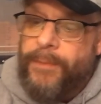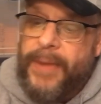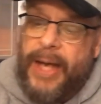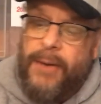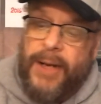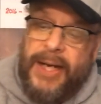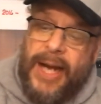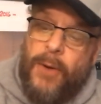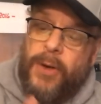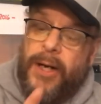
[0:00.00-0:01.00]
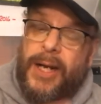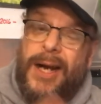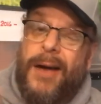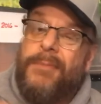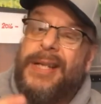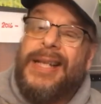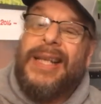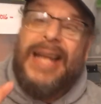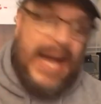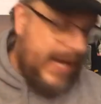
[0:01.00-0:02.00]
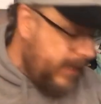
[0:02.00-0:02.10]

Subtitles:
anyway, now we're going to come to the lock